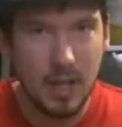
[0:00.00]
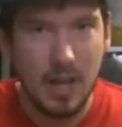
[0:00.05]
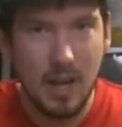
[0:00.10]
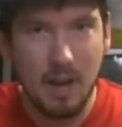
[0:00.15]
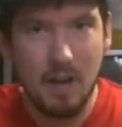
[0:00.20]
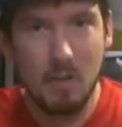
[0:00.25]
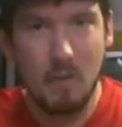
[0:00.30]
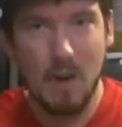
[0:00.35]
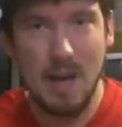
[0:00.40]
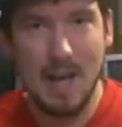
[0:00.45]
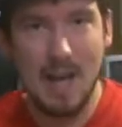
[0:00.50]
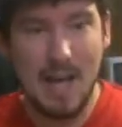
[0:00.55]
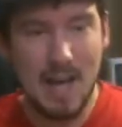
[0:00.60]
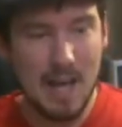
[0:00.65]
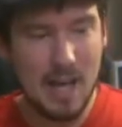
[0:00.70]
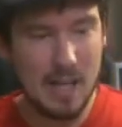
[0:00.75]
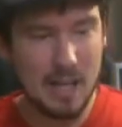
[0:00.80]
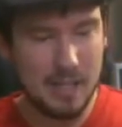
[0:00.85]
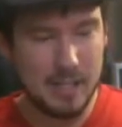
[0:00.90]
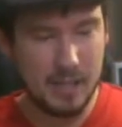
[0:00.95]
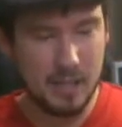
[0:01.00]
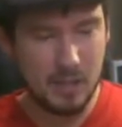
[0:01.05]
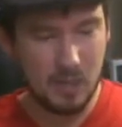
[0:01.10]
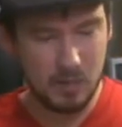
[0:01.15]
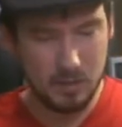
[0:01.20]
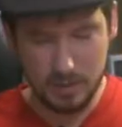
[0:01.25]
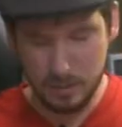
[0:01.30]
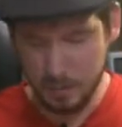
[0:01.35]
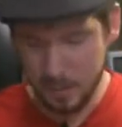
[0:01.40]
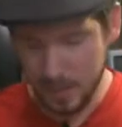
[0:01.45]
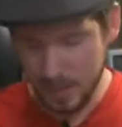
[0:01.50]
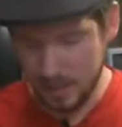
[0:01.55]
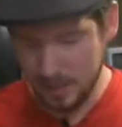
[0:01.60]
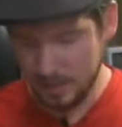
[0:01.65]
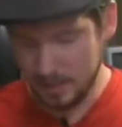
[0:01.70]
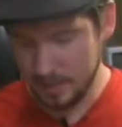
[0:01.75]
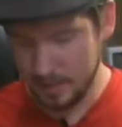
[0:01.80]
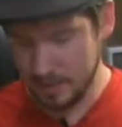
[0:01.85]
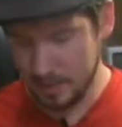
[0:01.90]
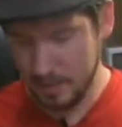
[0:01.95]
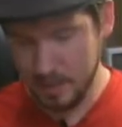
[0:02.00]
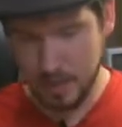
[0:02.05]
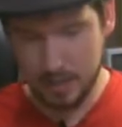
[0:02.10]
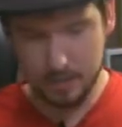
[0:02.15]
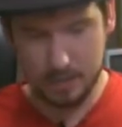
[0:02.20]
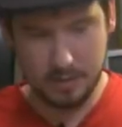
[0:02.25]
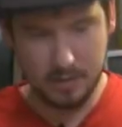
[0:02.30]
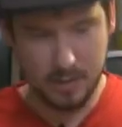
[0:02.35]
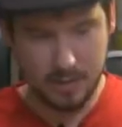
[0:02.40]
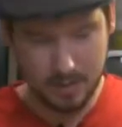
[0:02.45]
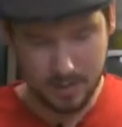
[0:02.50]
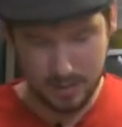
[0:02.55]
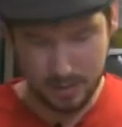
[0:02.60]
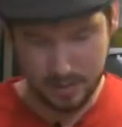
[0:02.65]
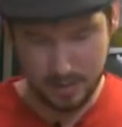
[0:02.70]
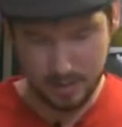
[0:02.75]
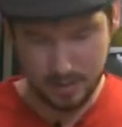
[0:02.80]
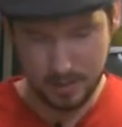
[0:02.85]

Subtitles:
All right, shoulder piece. Let's go ahead and try to